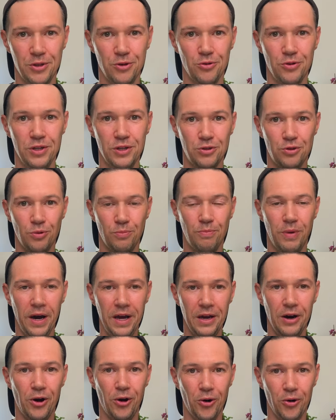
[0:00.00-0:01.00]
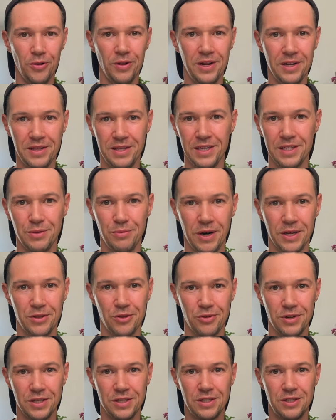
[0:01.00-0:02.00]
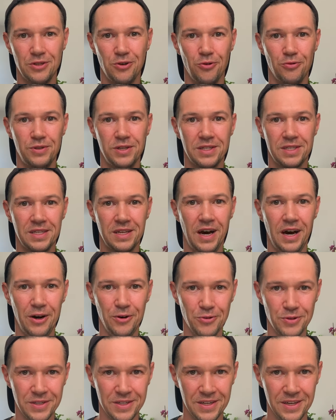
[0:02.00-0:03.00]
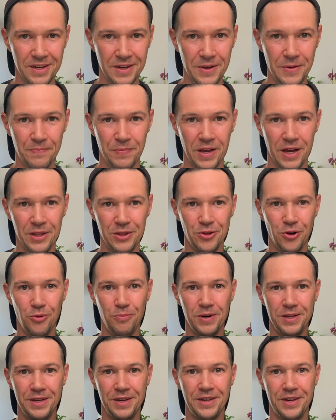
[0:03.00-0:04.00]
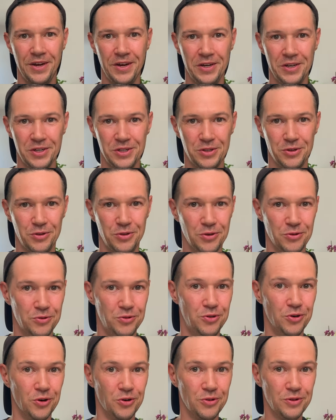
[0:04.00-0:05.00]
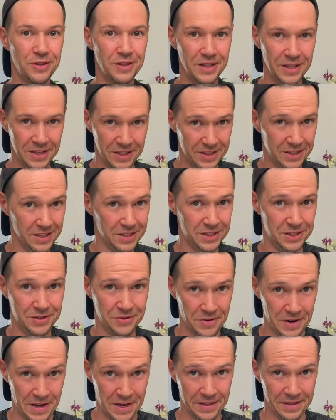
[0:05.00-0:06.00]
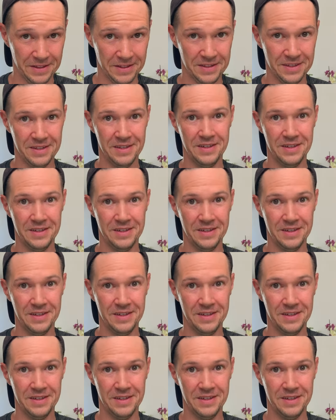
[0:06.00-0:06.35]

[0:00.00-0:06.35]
You need to buy only this one, there is no discounts, and nobody cares that you don't need this train.